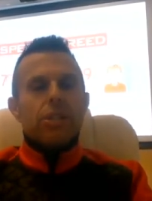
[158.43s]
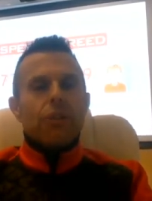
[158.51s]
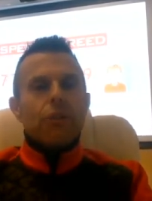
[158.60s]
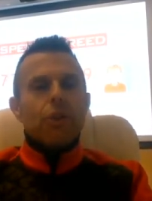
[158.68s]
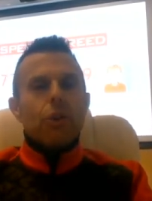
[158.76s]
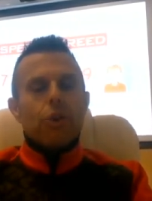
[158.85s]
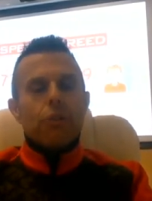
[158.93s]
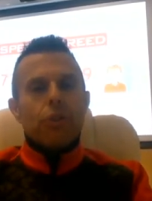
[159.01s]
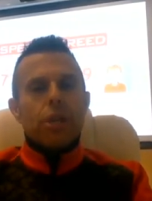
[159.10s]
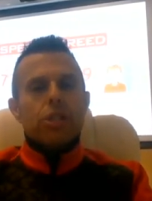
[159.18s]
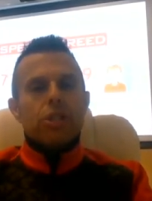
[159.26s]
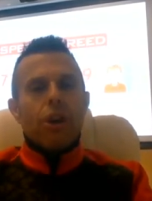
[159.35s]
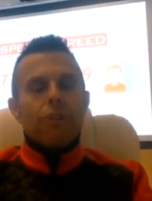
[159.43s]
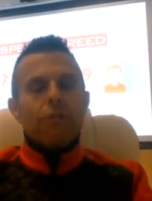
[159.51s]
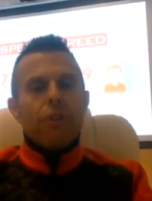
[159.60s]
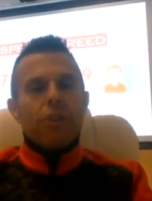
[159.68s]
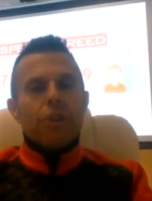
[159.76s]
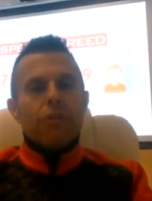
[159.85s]
your floor coverings on
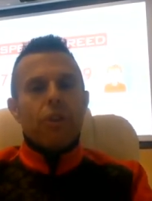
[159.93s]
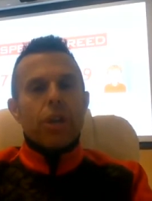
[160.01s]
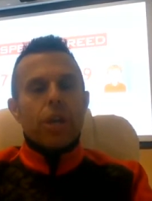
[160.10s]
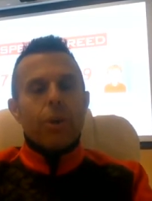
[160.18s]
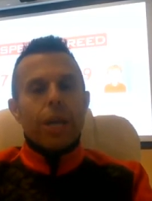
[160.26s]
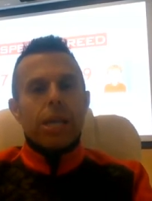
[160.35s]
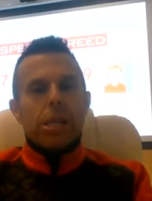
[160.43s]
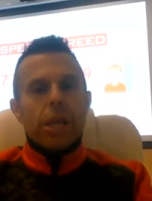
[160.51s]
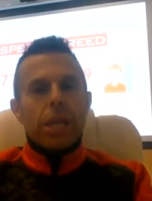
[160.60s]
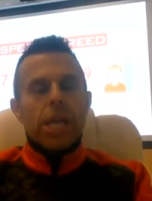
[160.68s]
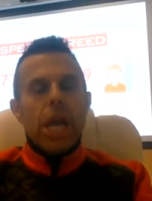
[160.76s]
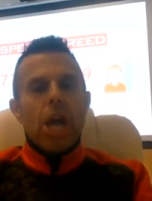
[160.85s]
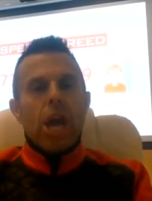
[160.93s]
very, very quickly